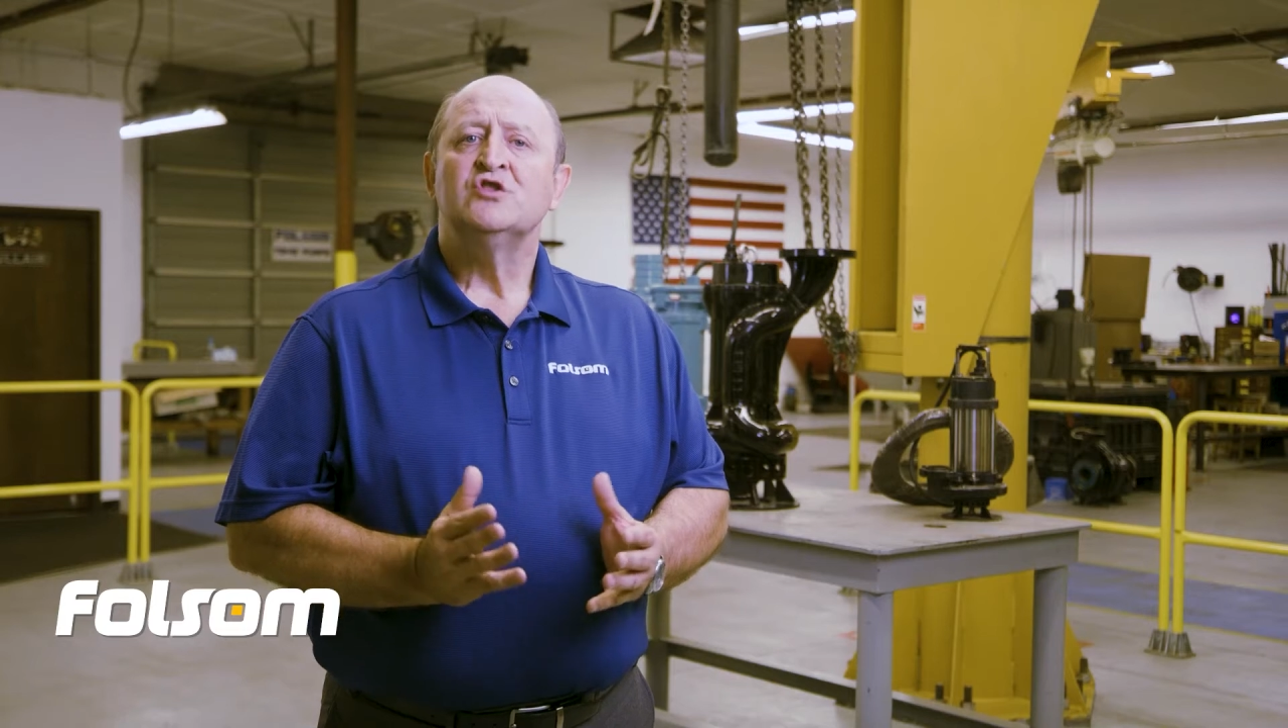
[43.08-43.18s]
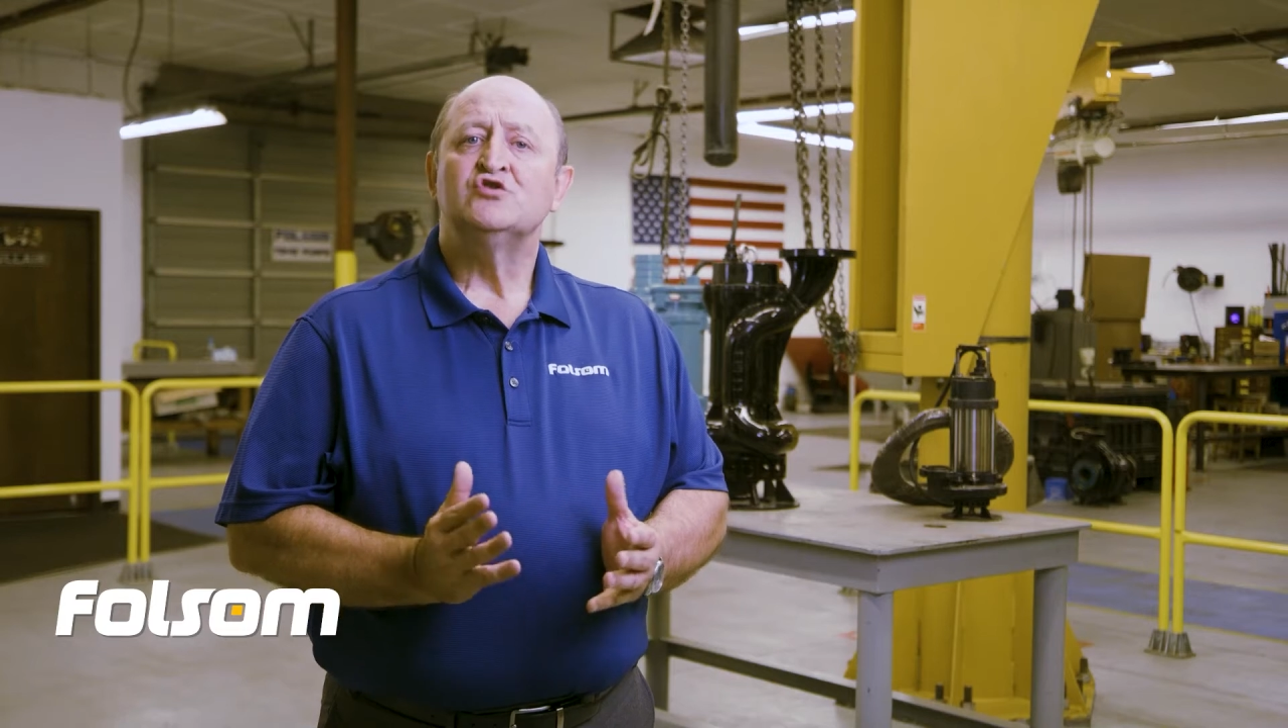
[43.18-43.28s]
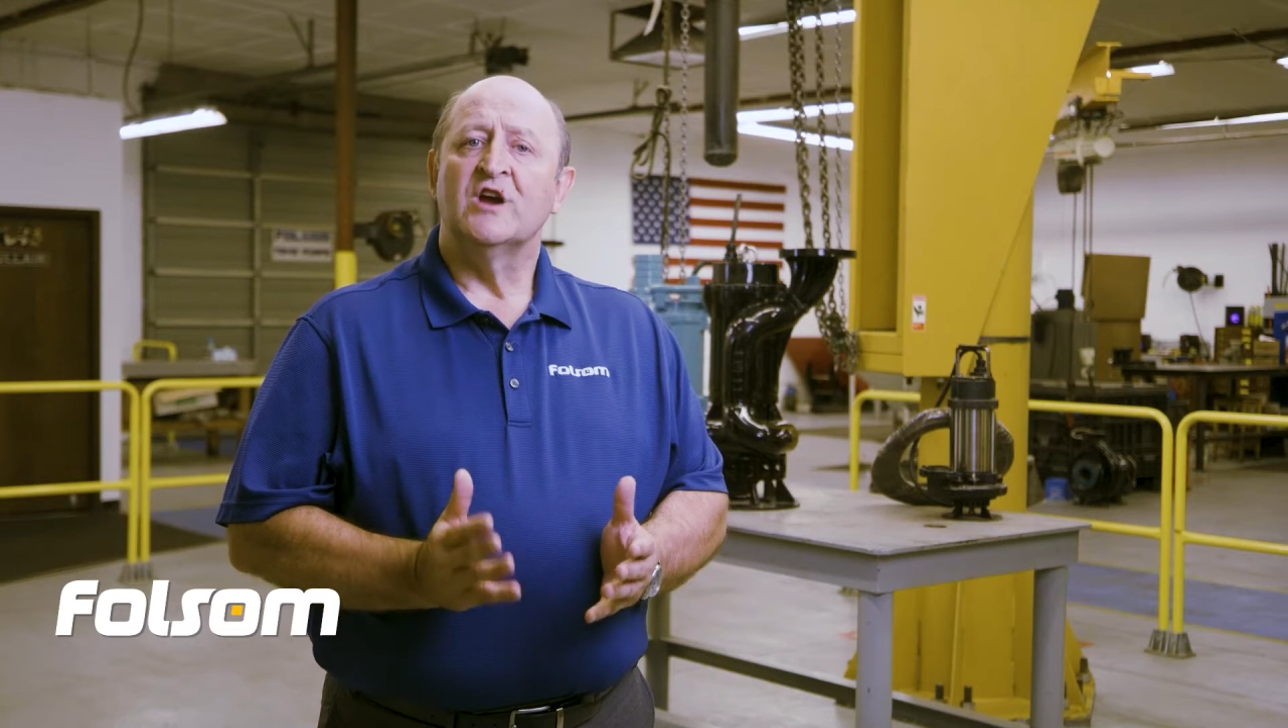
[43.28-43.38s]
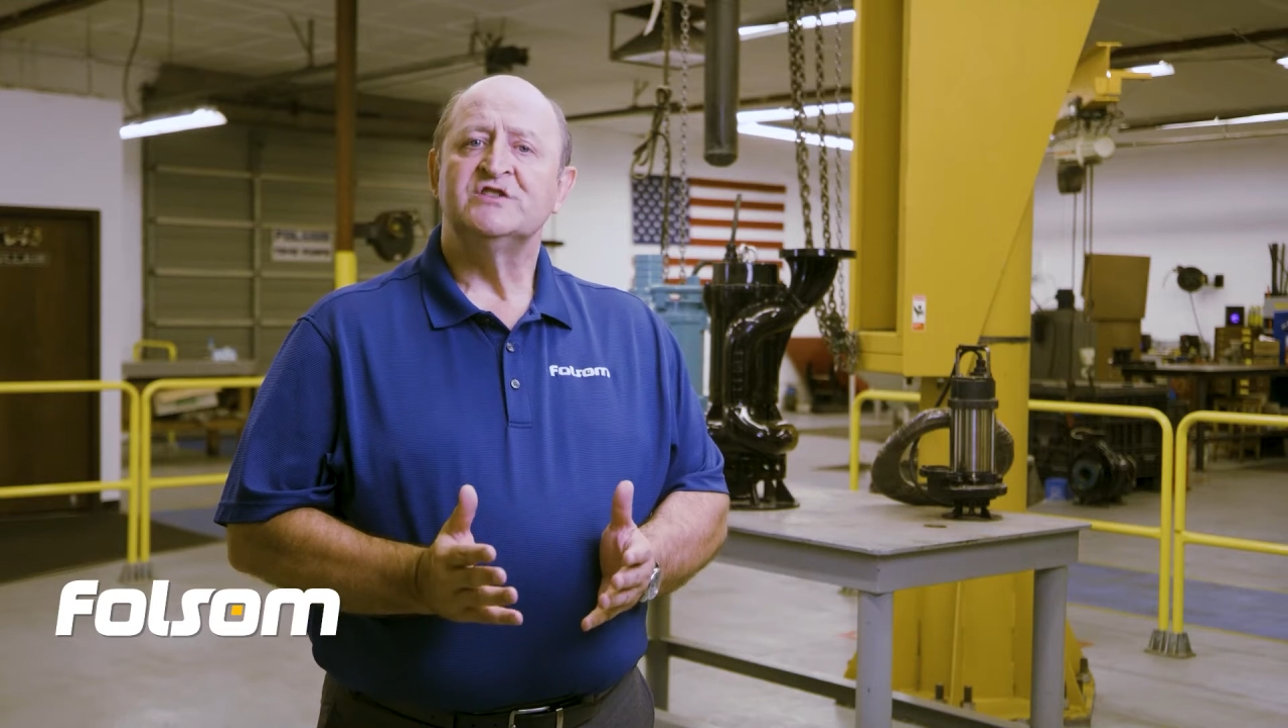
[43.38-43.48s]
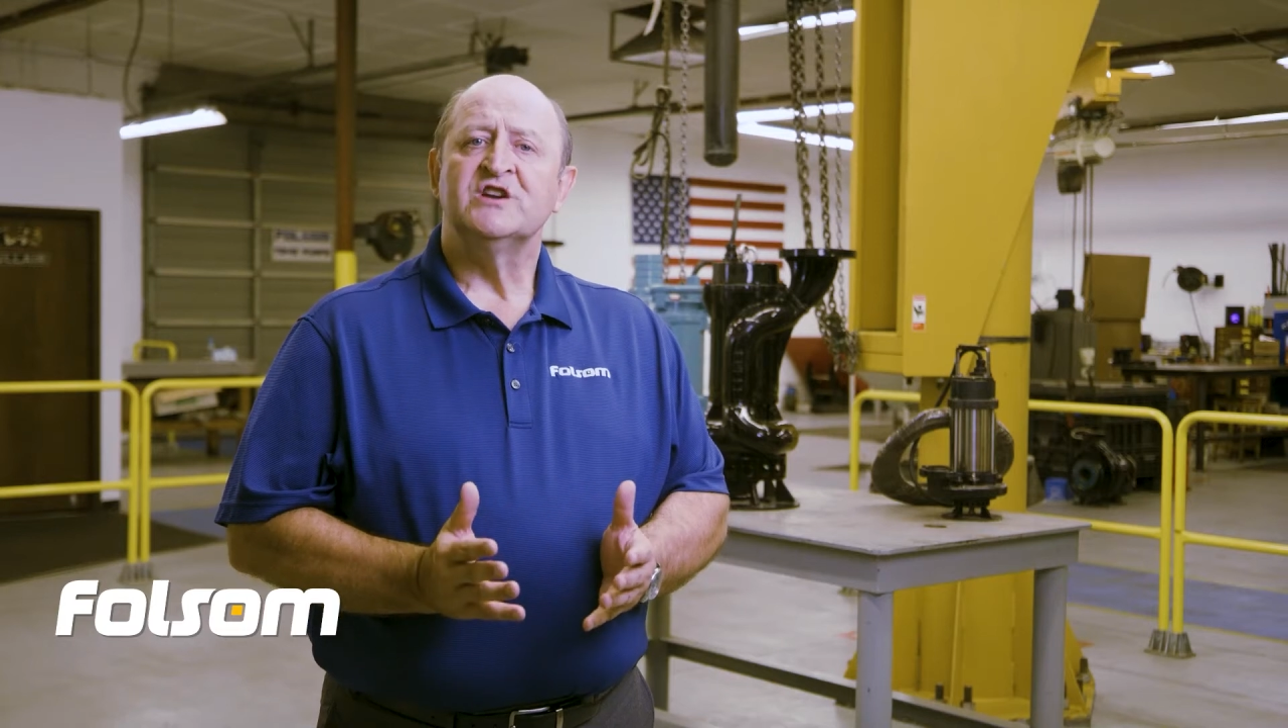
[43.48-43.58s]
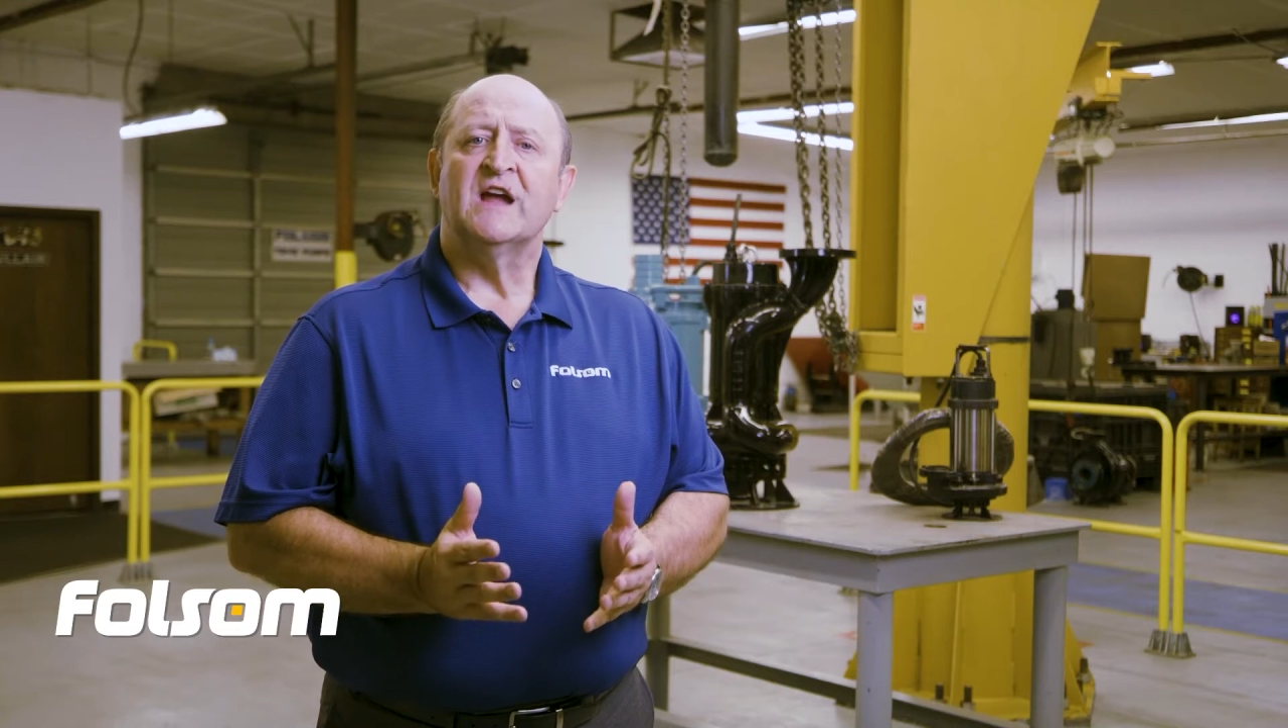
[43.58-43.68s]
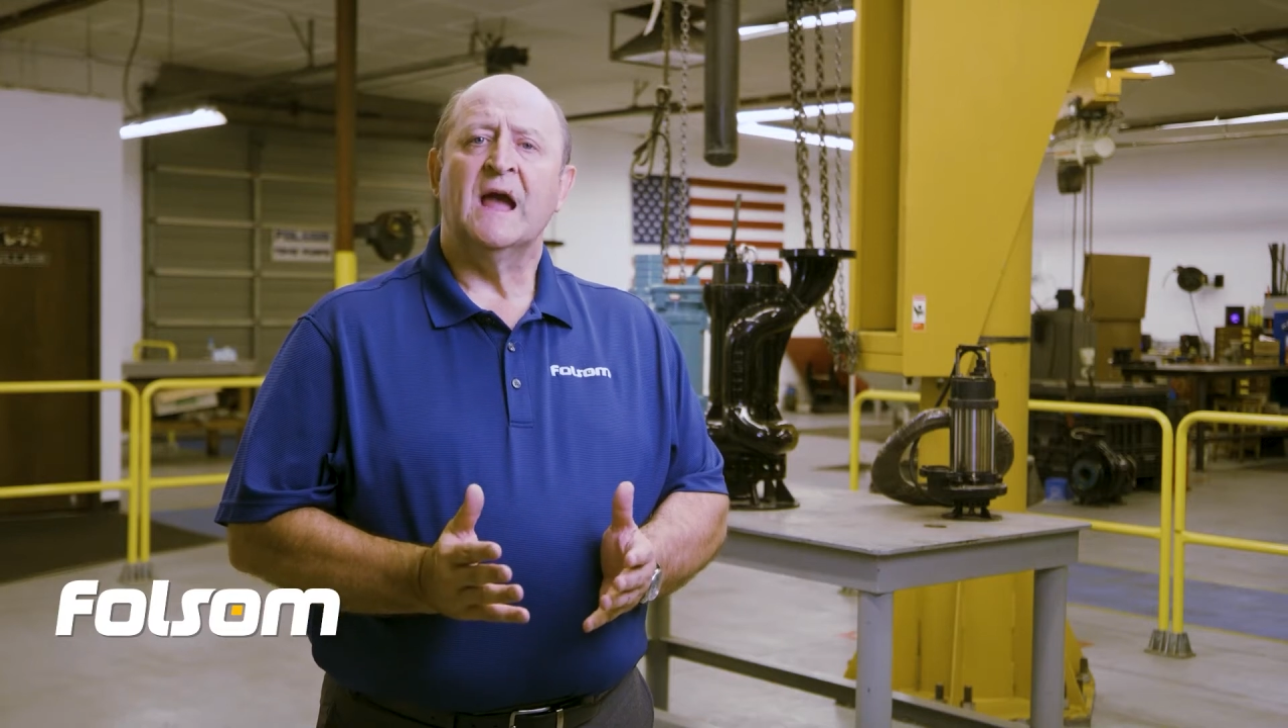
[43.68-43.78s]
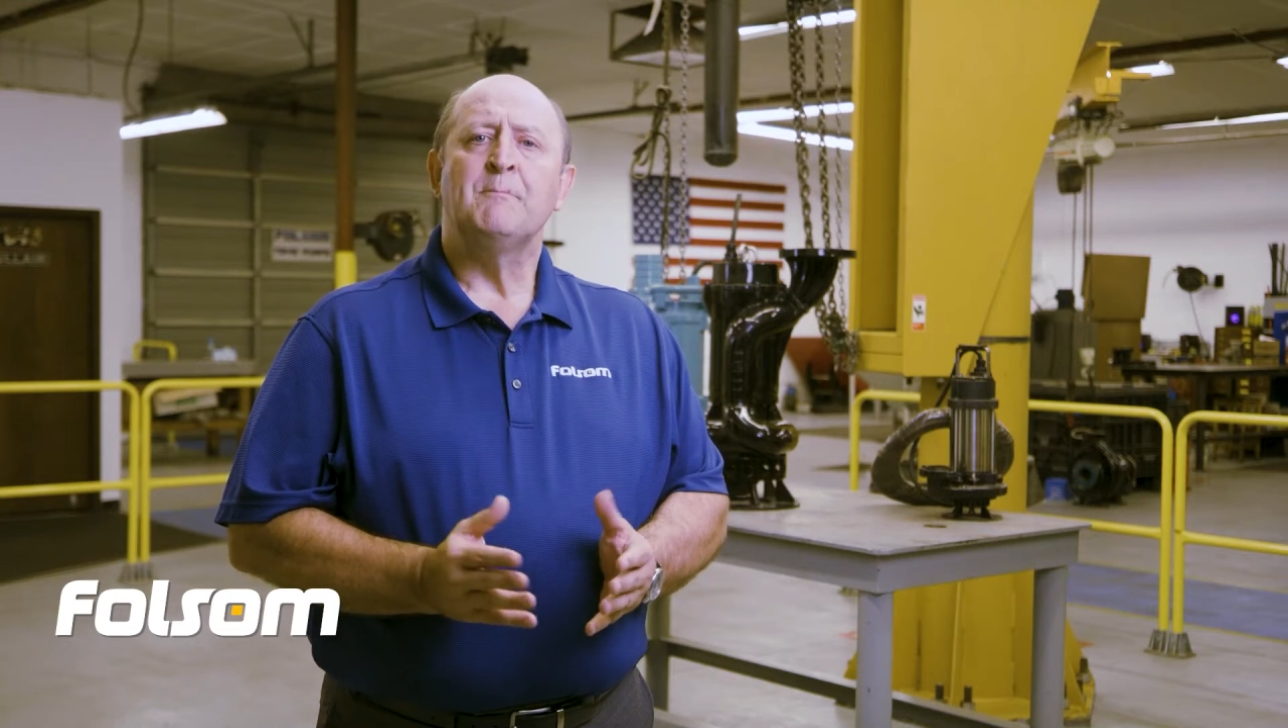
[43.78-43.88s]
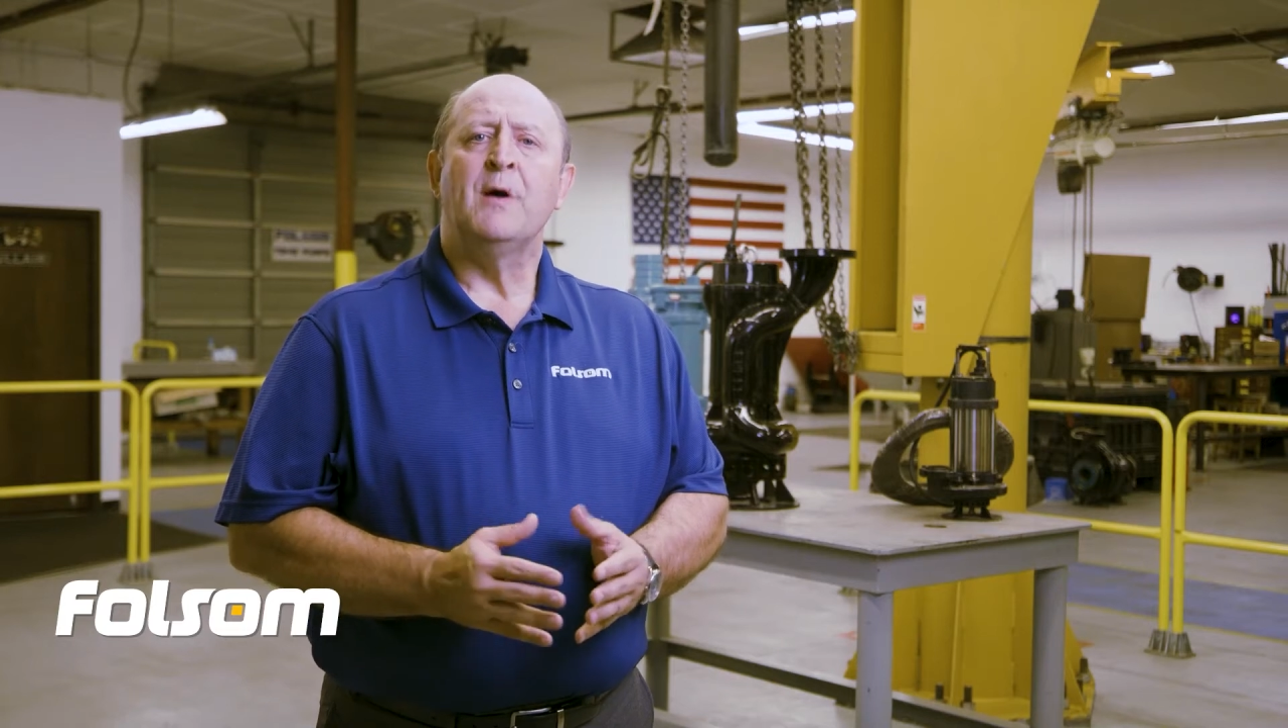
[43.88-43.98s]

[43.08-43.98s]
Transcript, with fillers: Dredging and